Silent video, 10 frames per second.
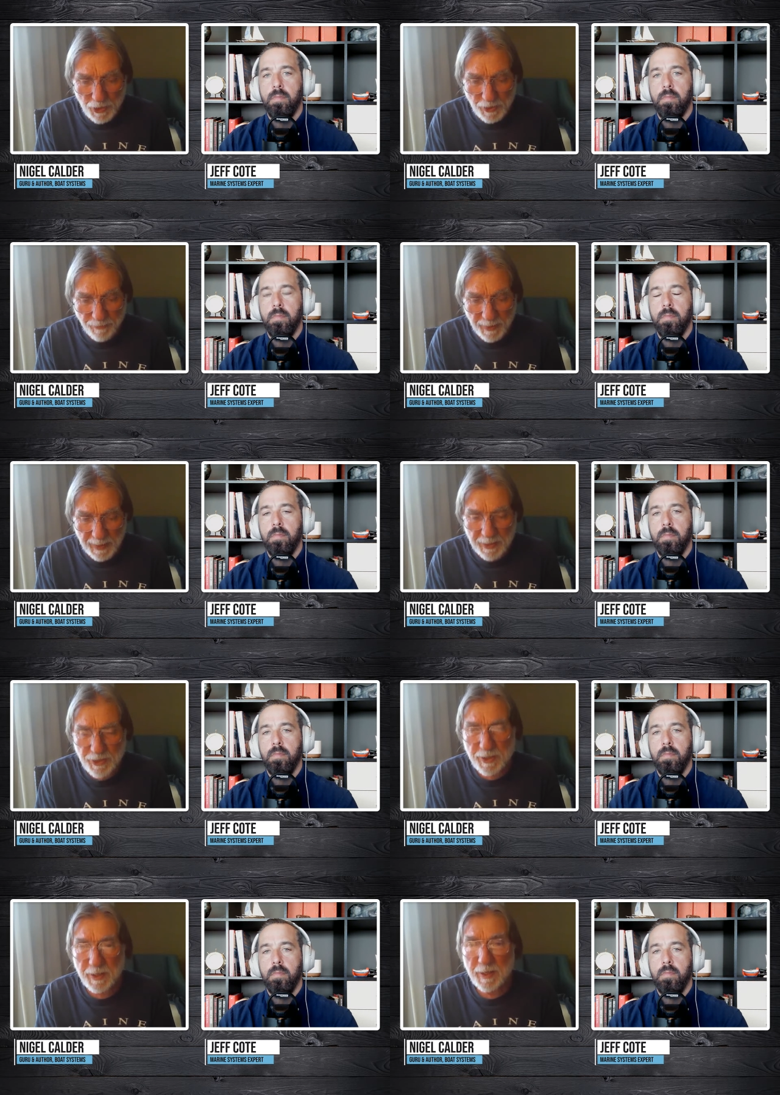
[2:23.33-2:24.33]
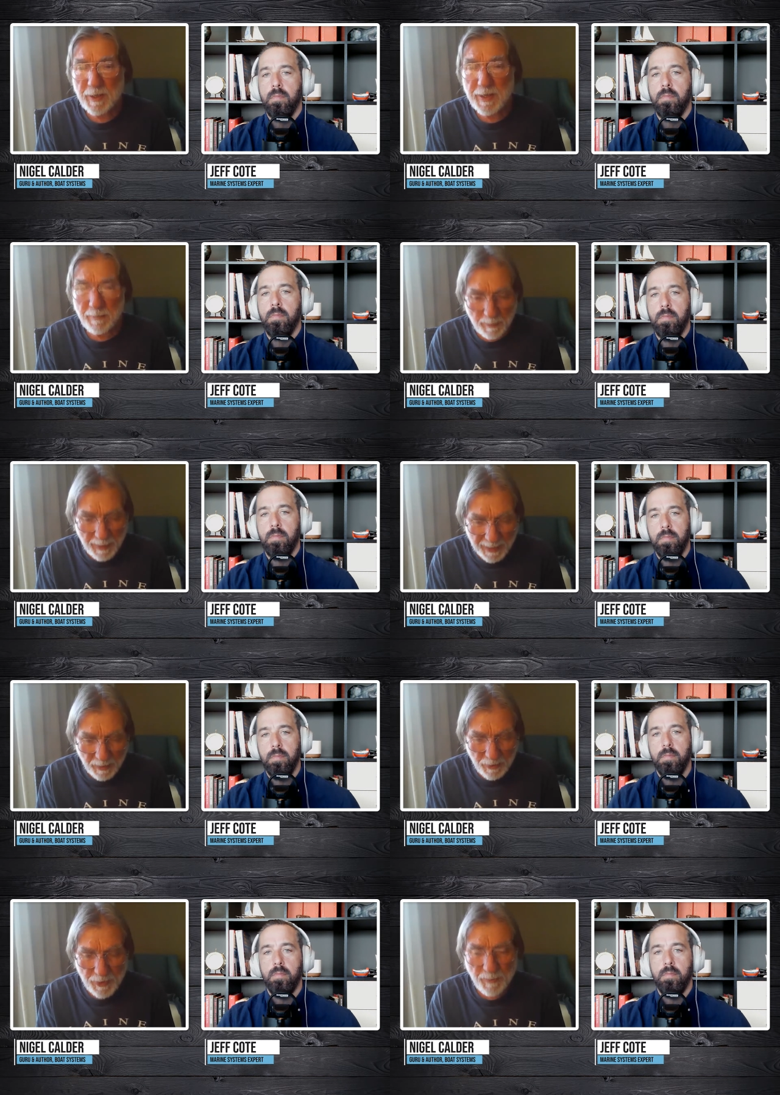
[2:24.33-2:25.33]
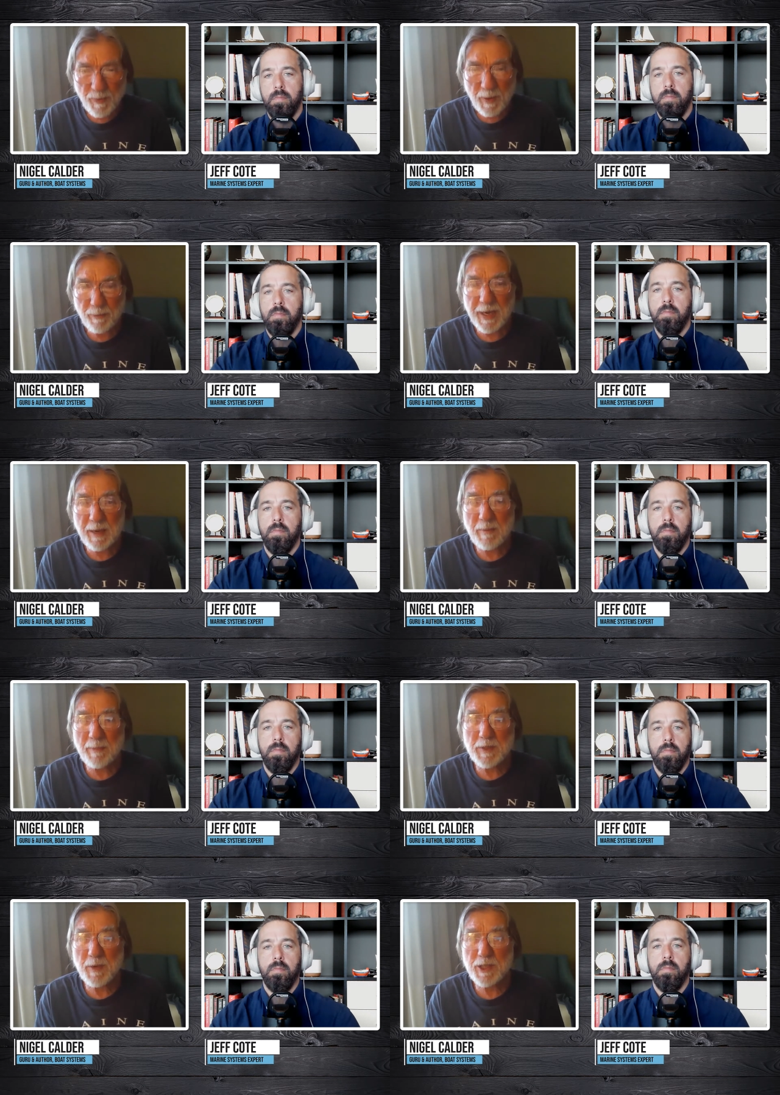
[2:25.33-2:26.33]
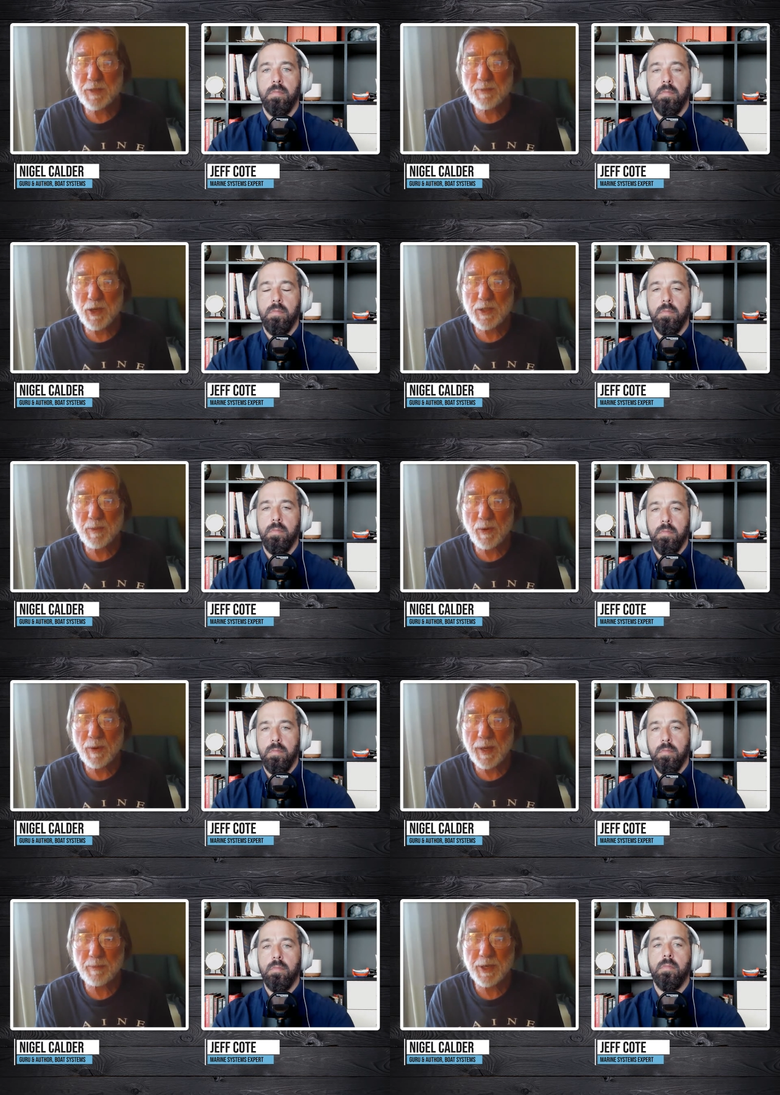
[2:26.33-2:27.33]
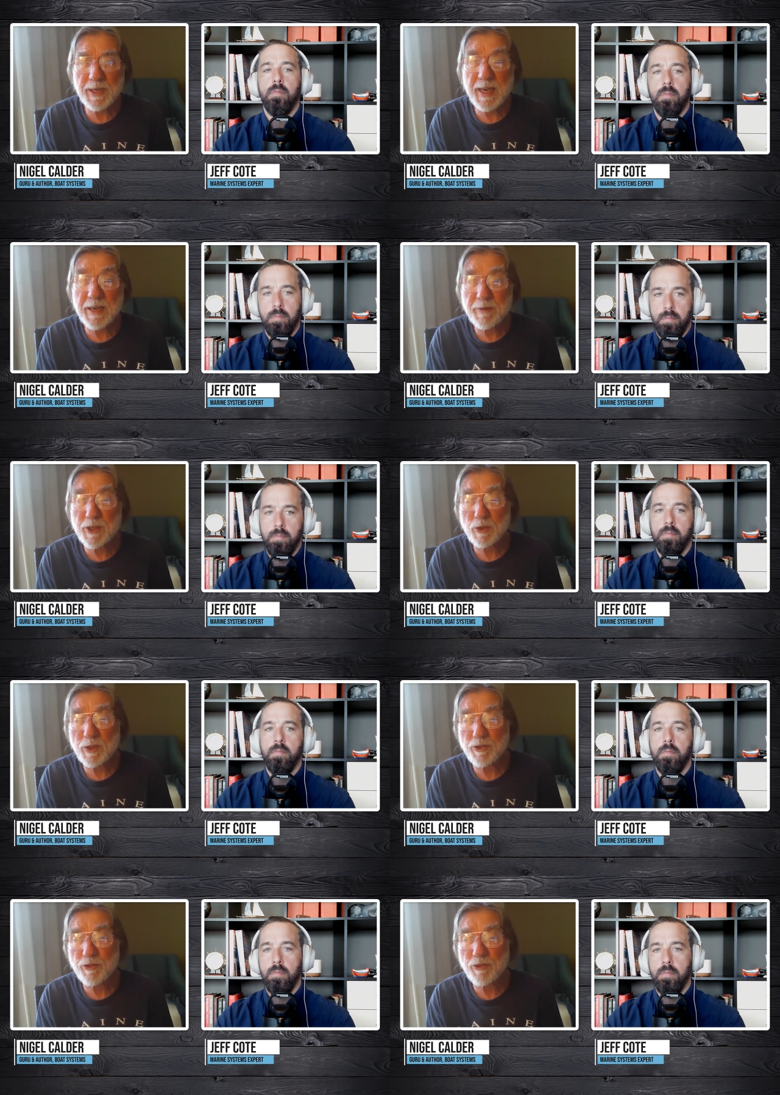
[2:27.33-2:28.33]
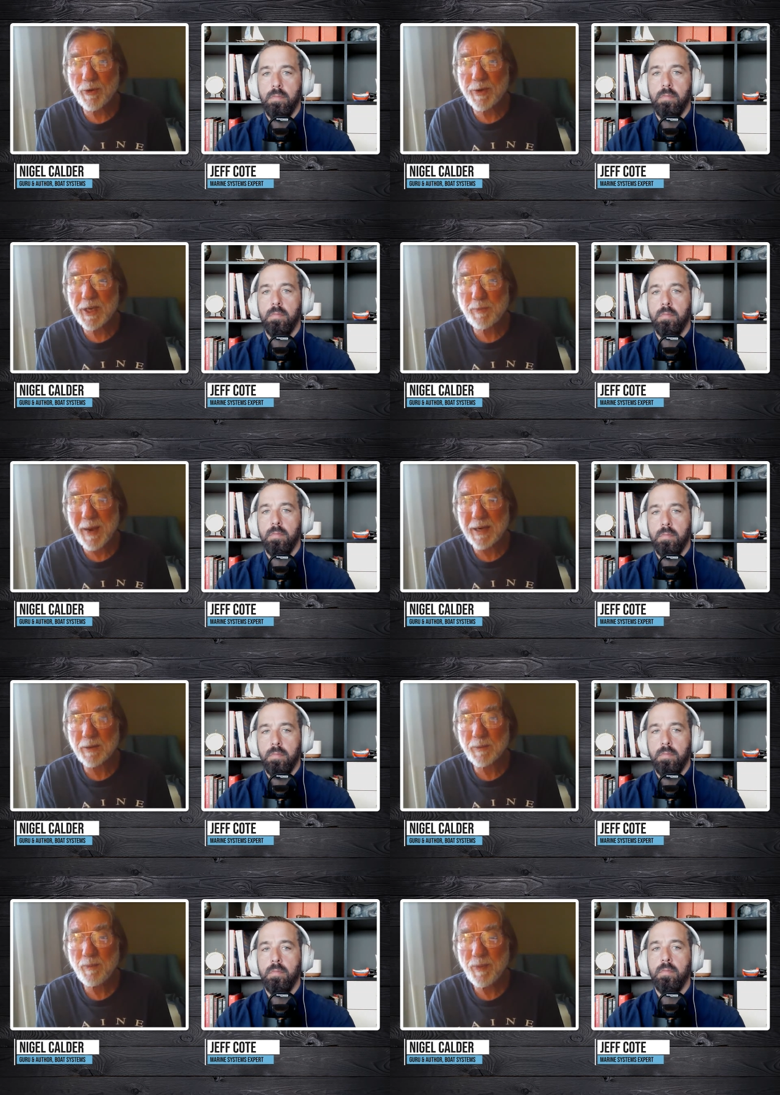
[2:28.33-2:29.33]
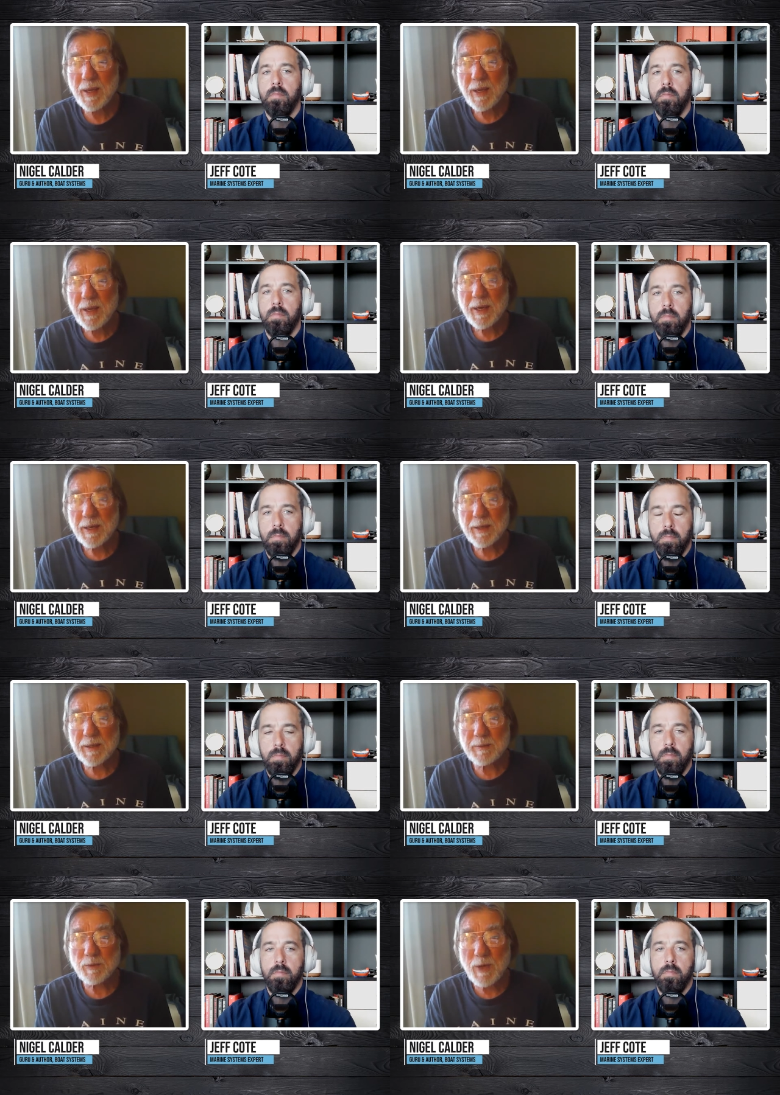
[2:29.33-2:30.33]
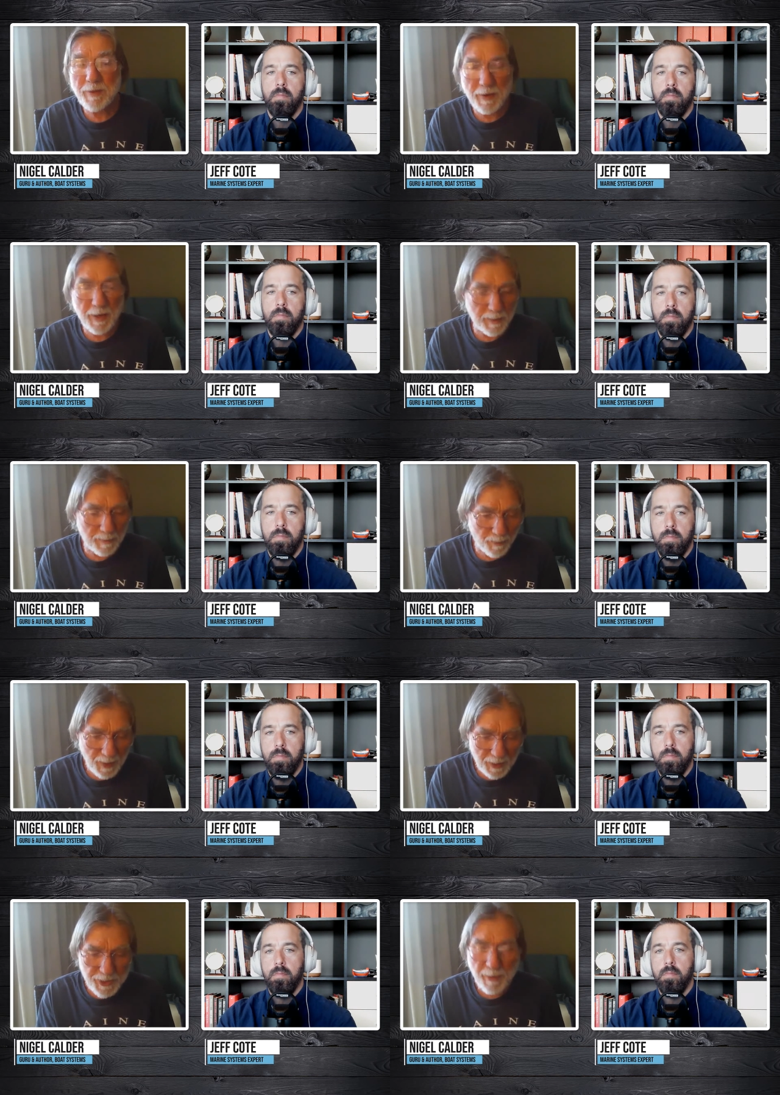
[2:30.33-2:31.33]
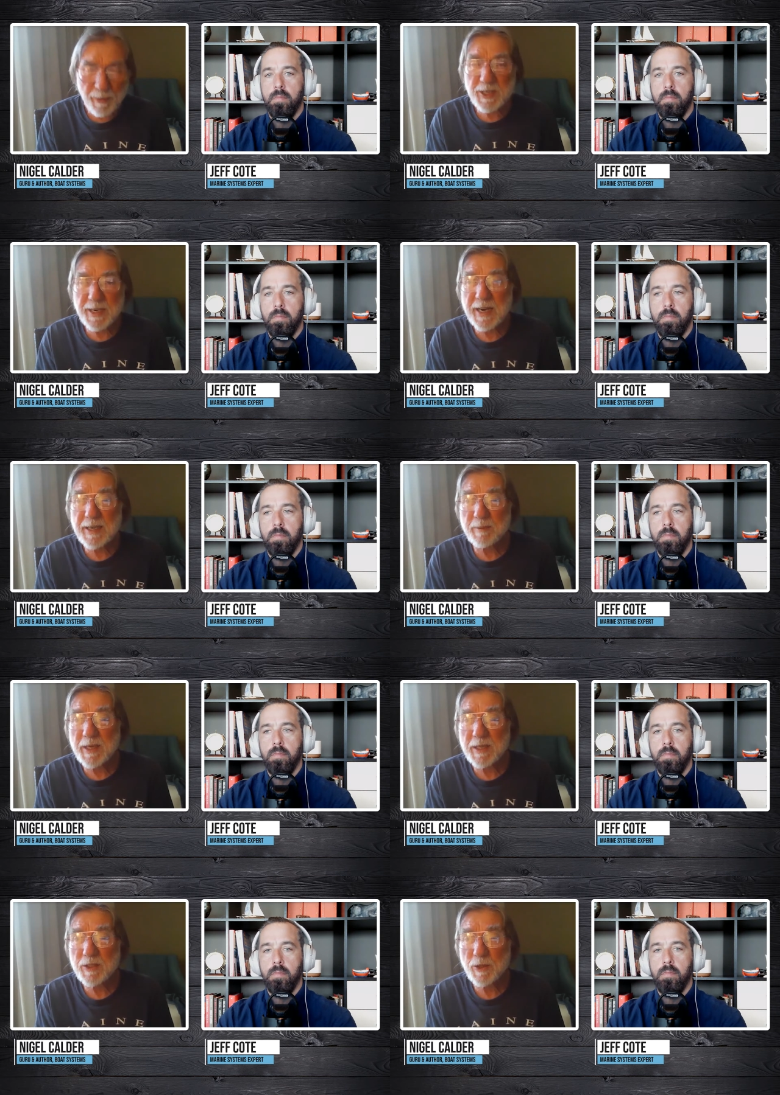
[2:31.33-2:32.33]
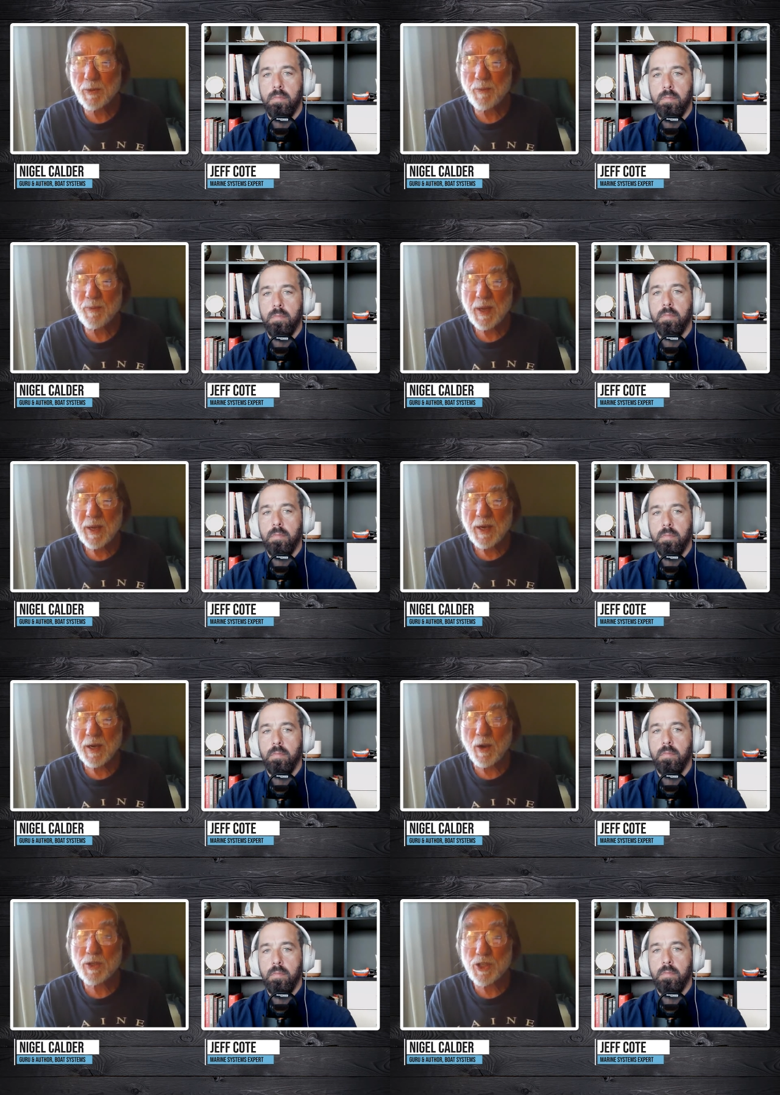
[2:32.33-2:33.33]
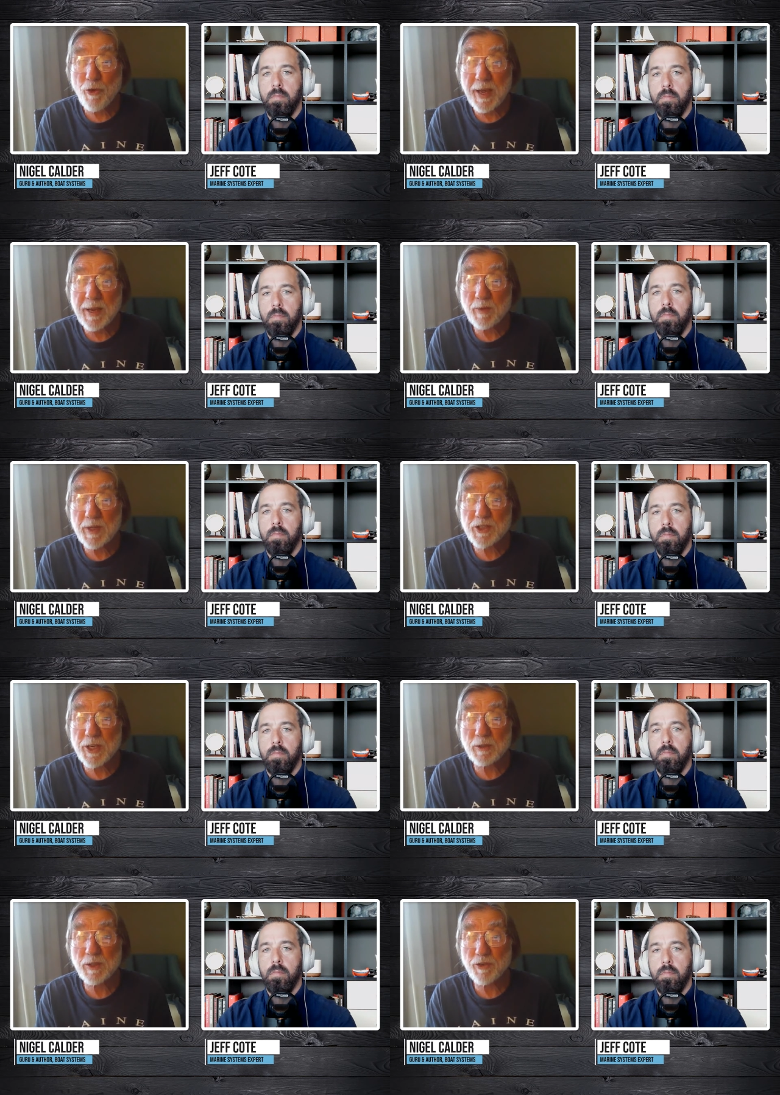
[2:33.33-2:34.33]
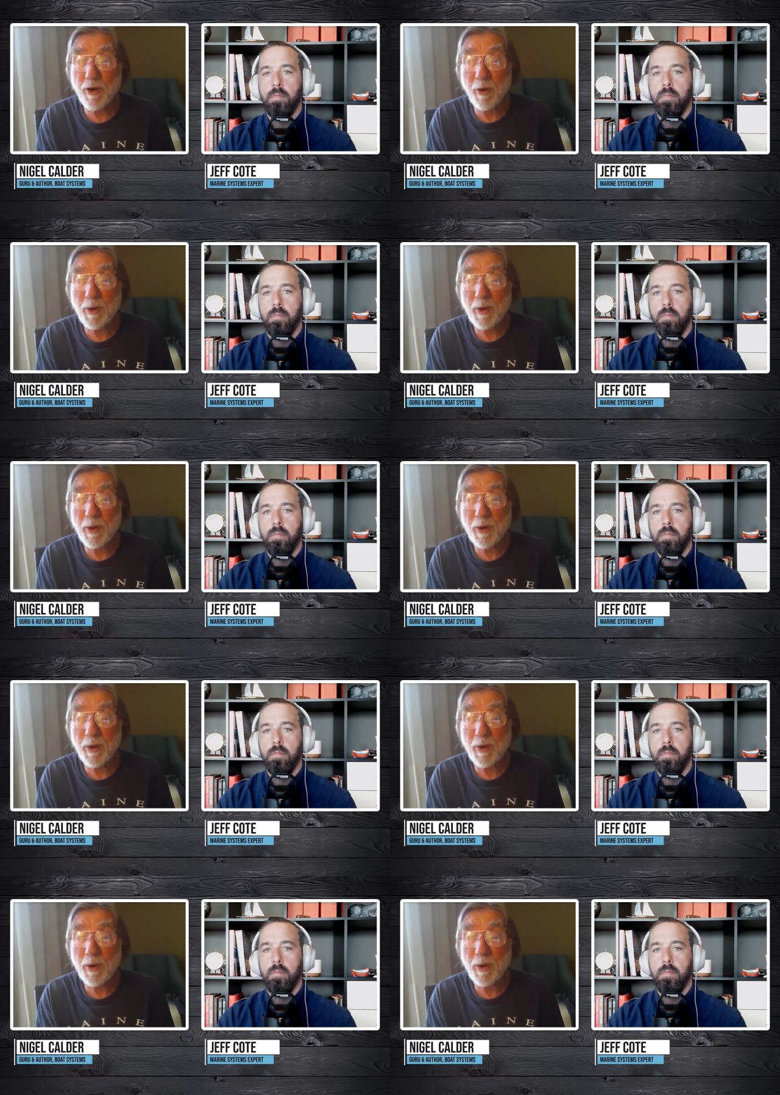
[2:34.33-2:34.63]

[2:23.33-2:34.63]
Speaker 1: philosophy is to keep the panels, break them up as much as possible, and put an individual controller on each panel, rather than series connect them into a long string with a single